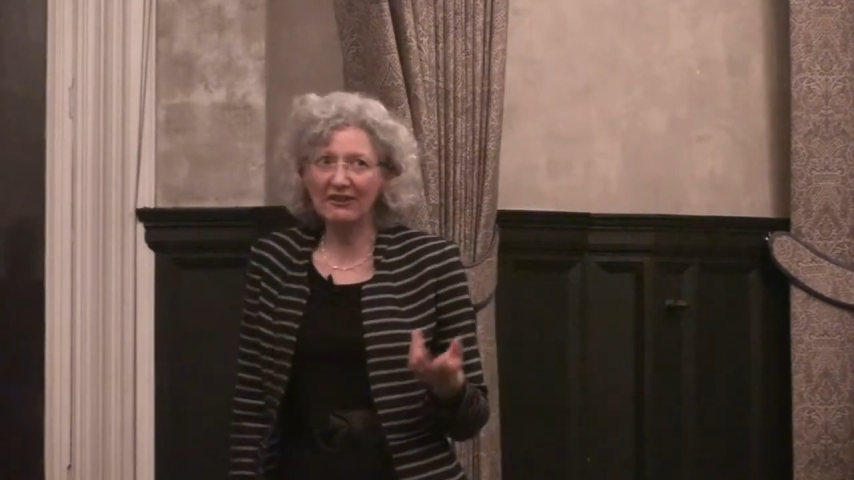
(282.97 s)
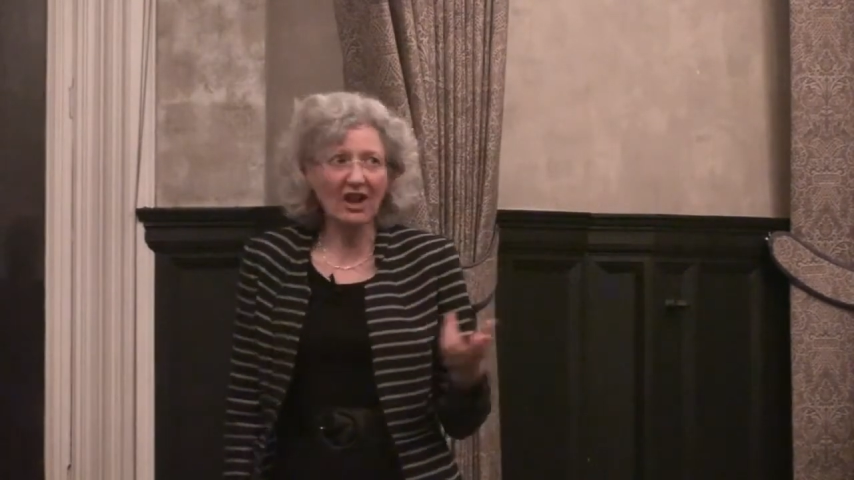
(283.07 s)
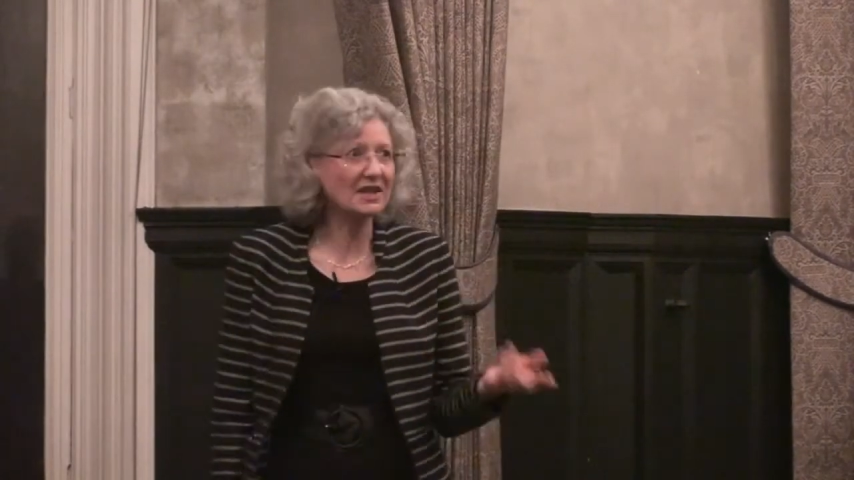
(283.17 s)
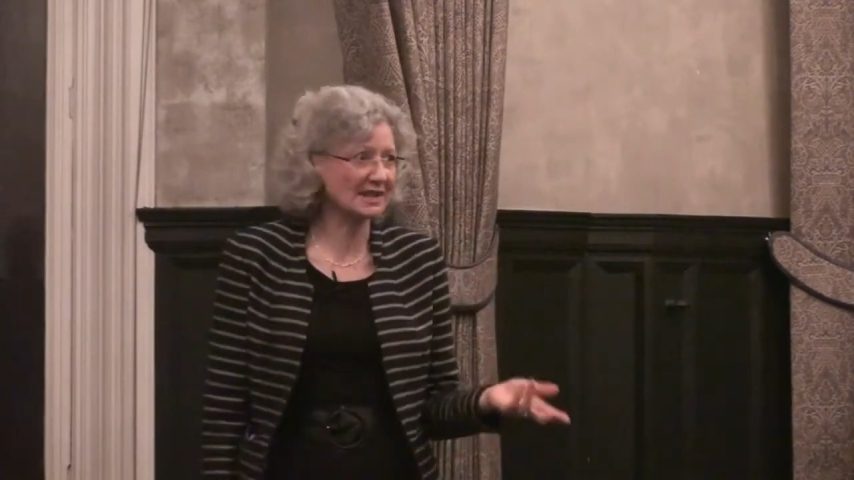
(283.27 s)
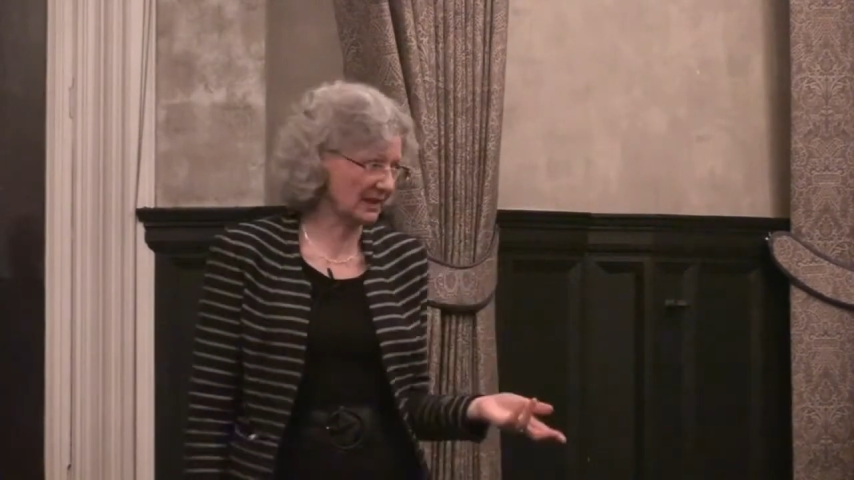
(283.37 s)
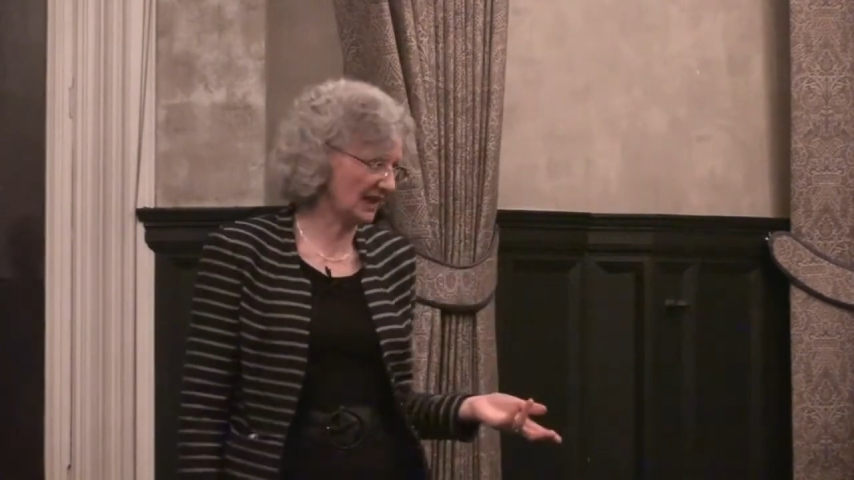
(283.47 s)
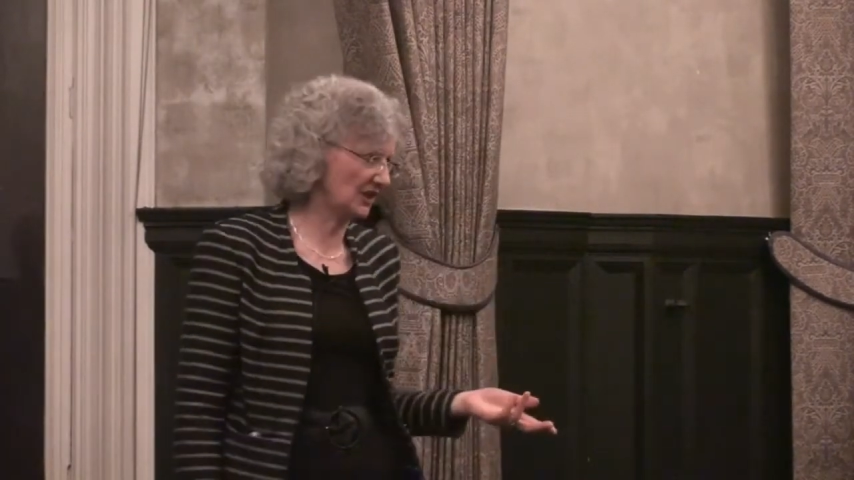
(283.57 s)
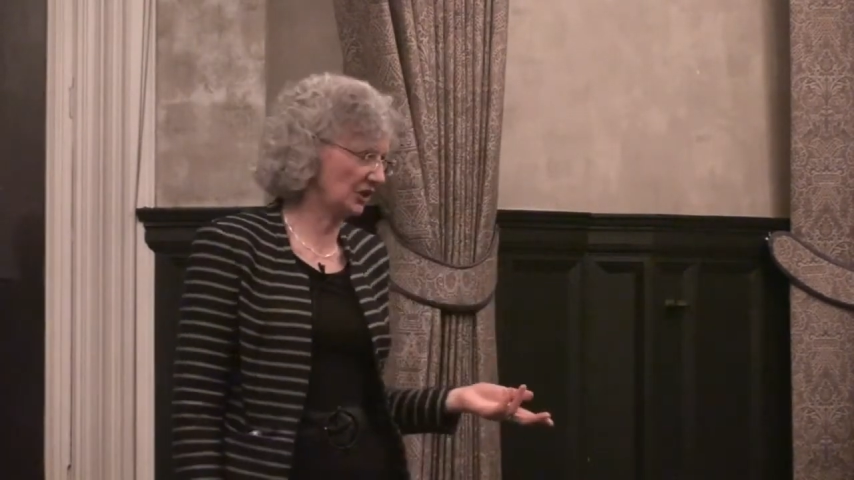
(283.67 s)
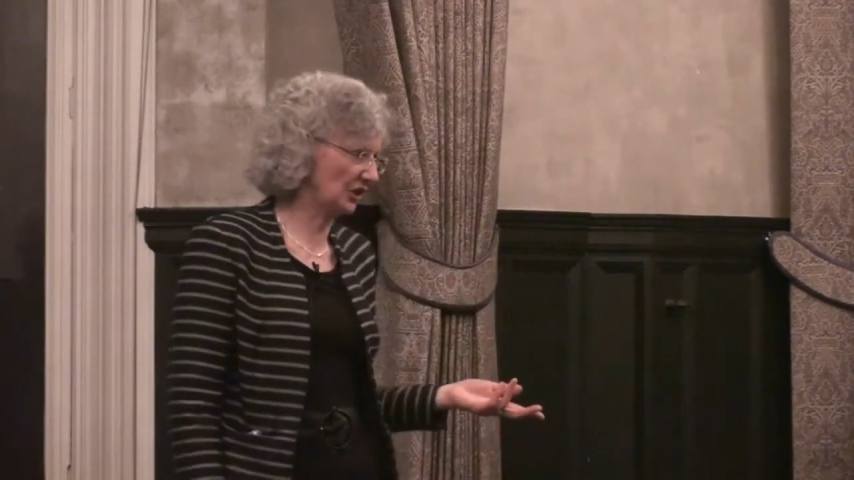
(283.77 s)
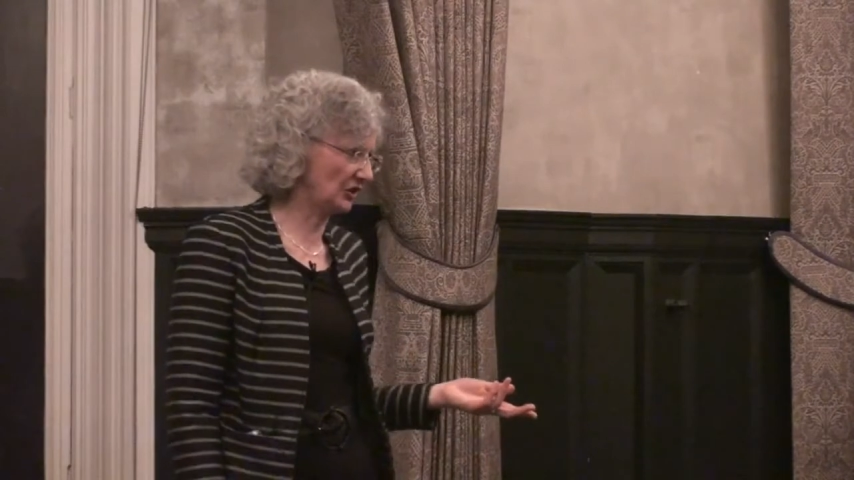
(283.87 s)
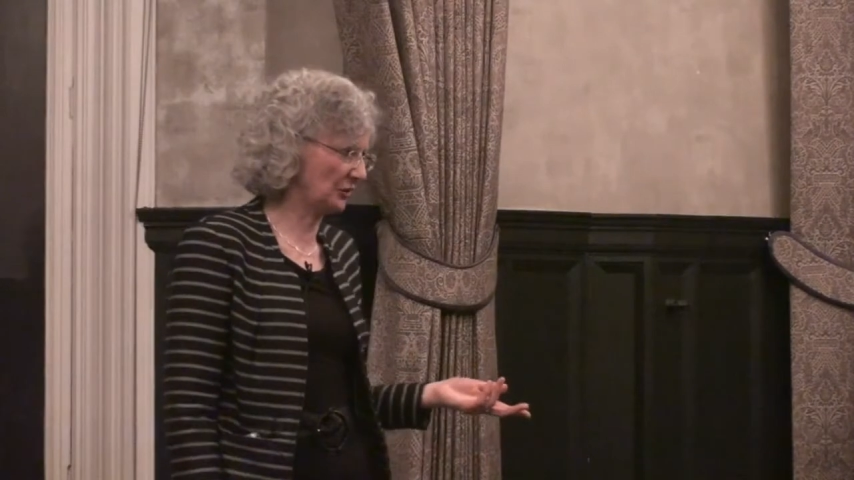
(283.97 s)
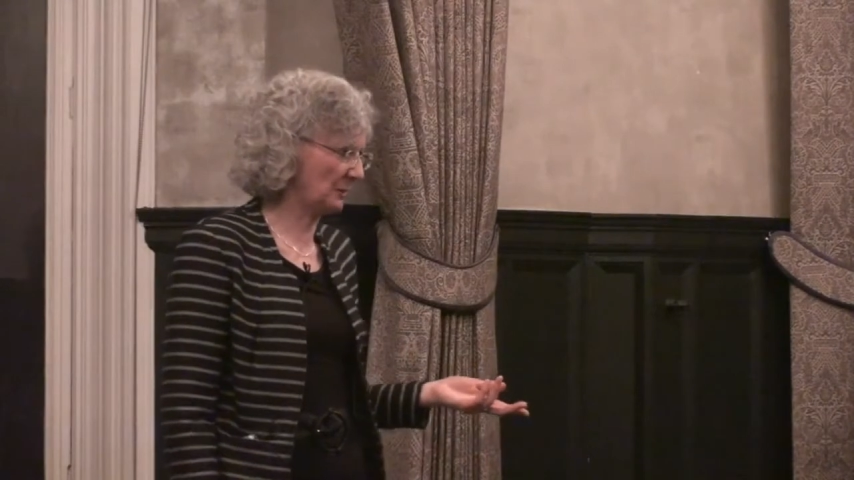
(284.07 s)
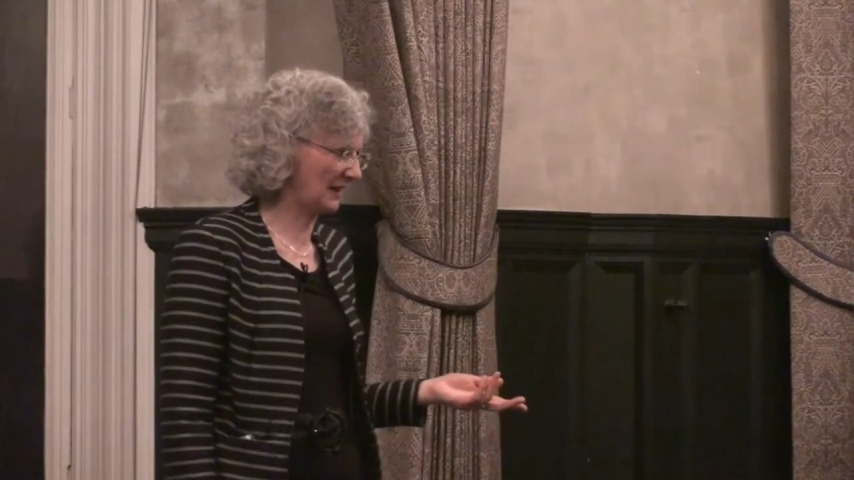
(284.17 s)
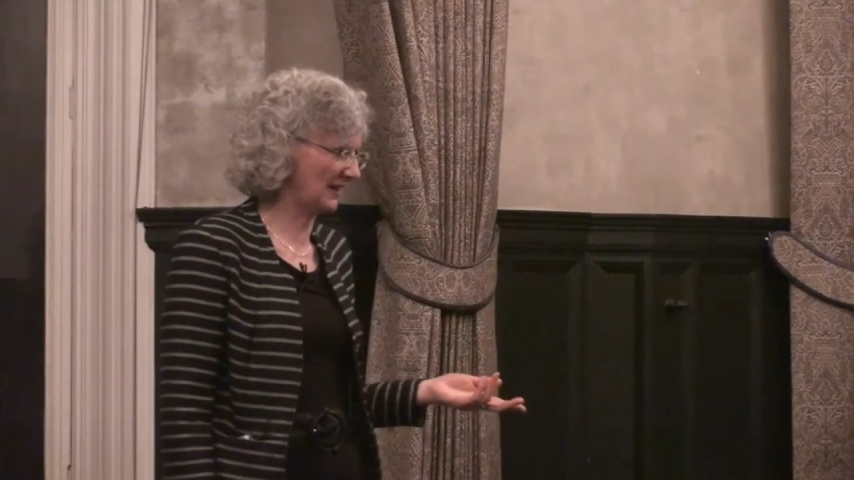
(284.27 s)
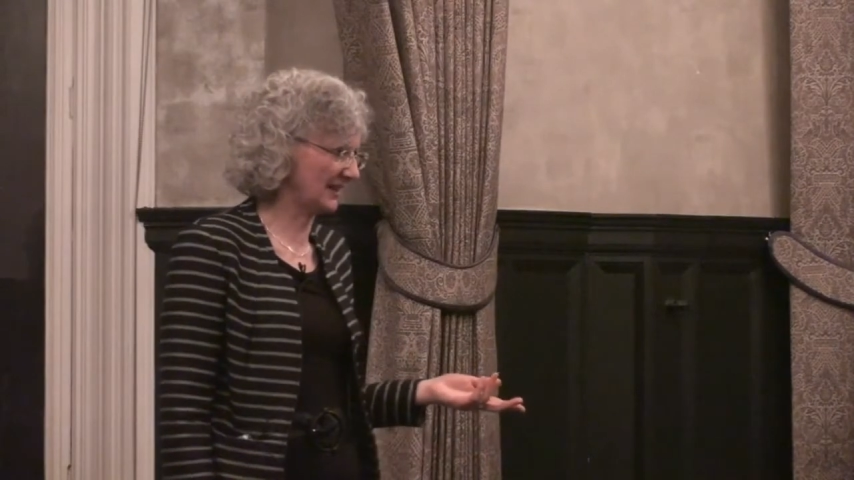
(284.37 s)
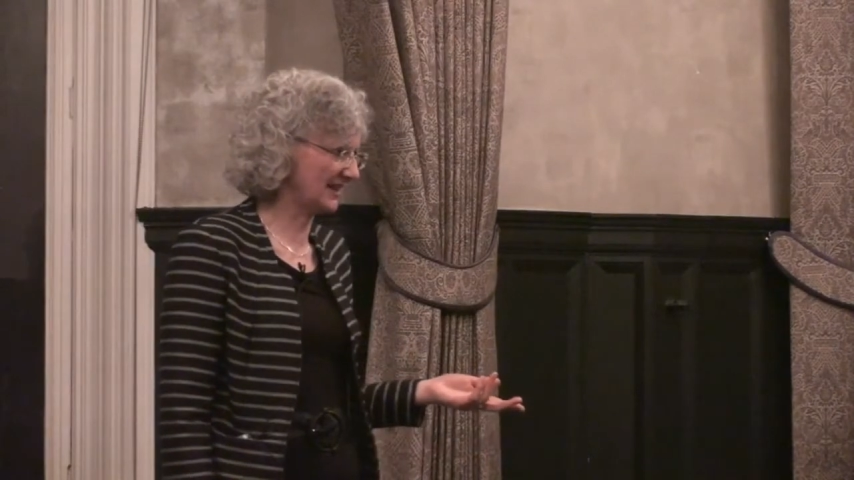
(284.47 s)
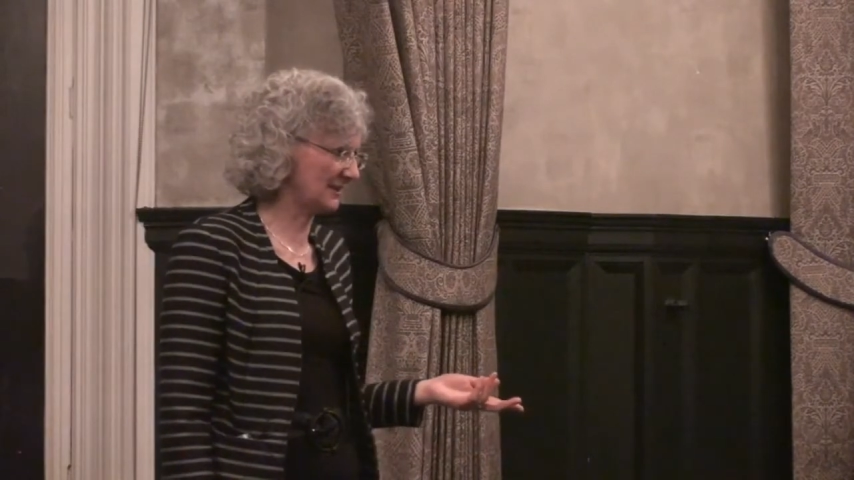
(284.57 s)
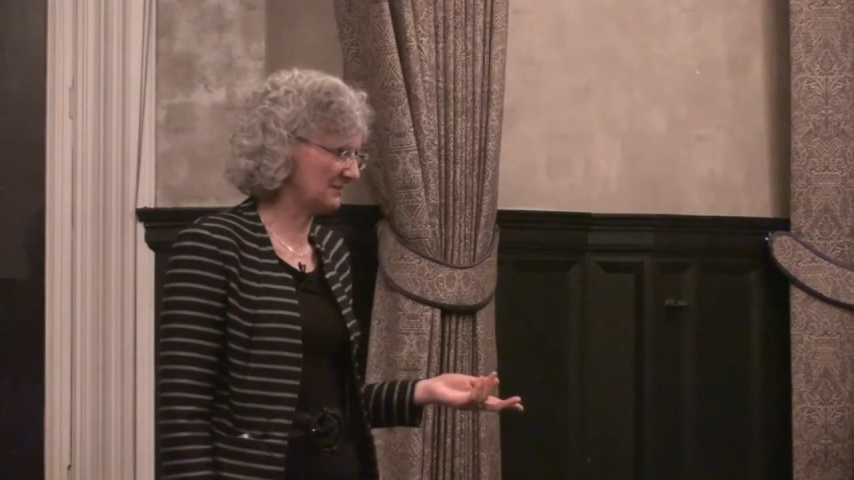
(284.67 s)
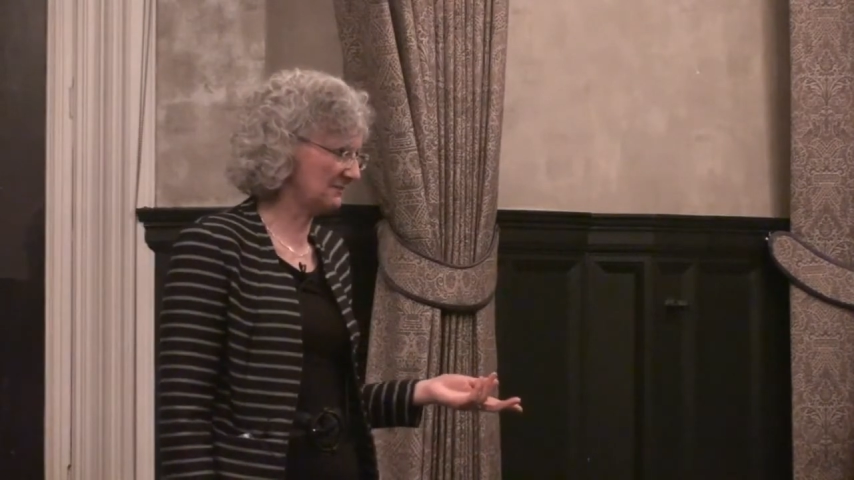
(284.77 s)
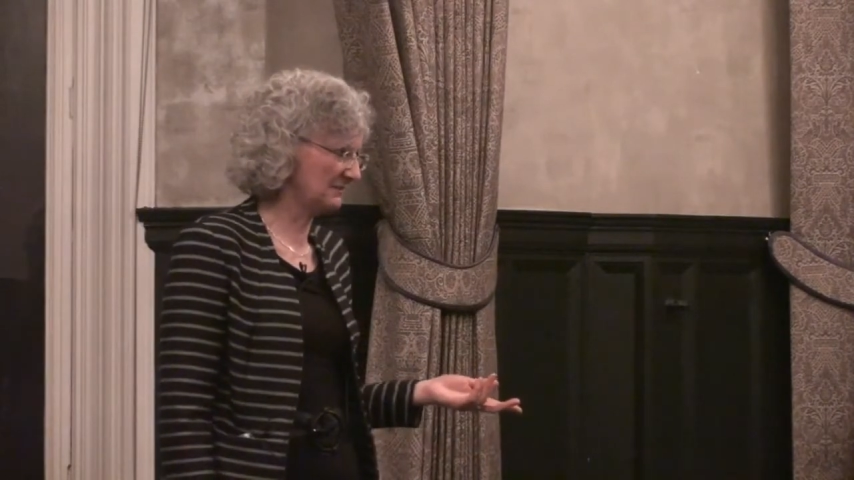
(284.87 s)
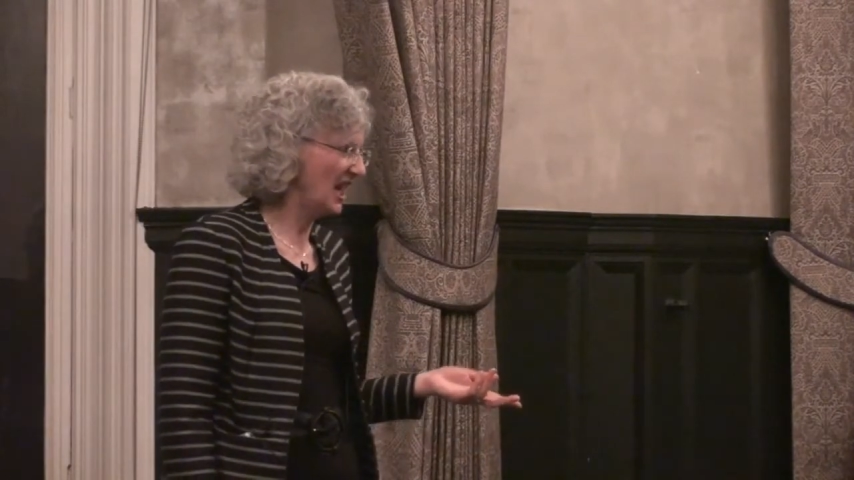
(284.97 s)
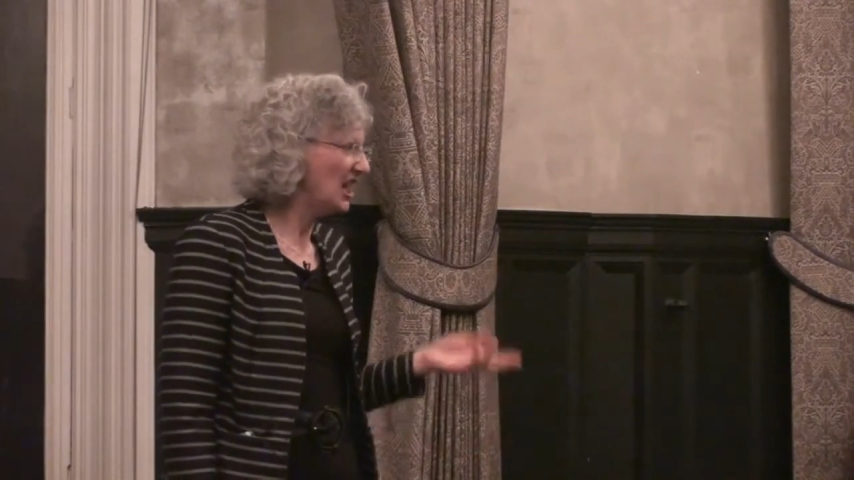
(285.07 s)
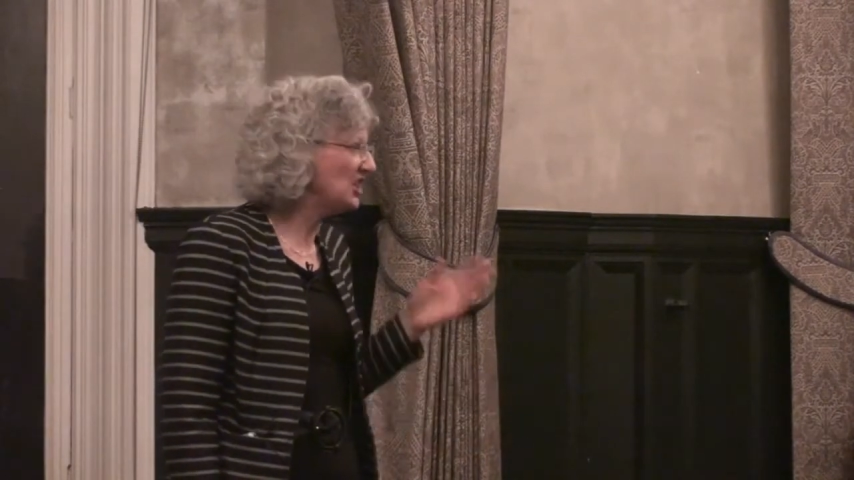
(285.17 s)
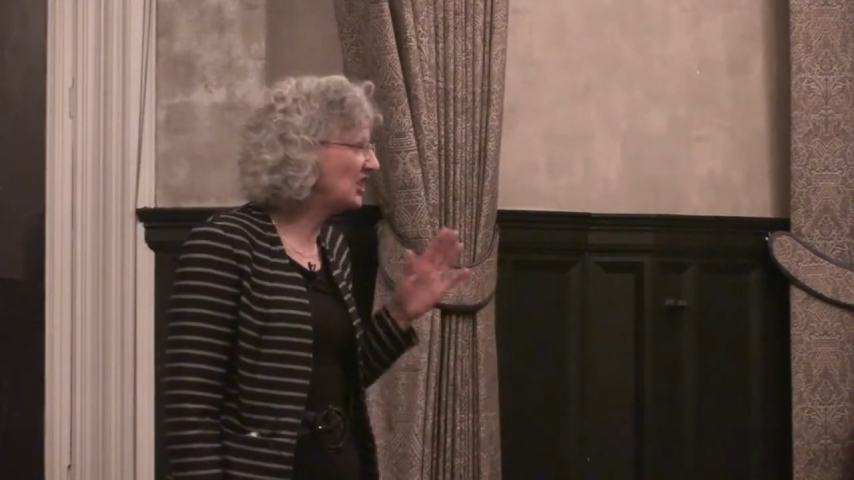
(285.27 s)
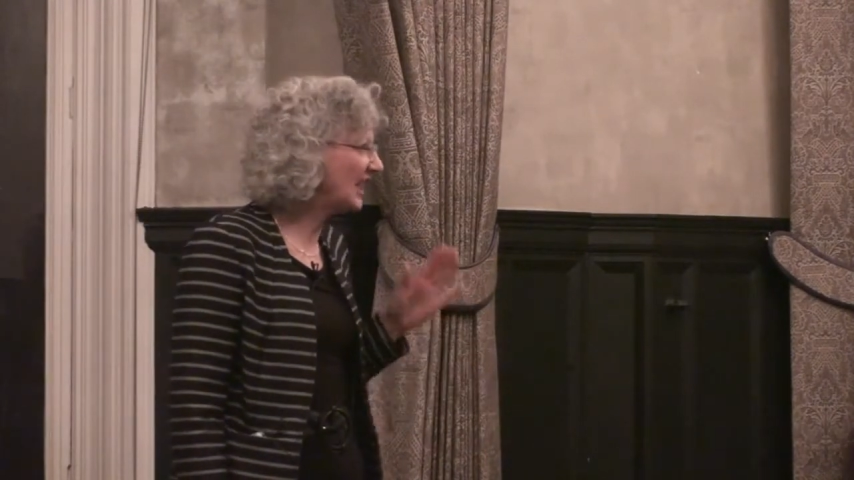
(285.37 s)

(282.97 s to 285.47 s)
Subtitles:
there are some things you can do about this. You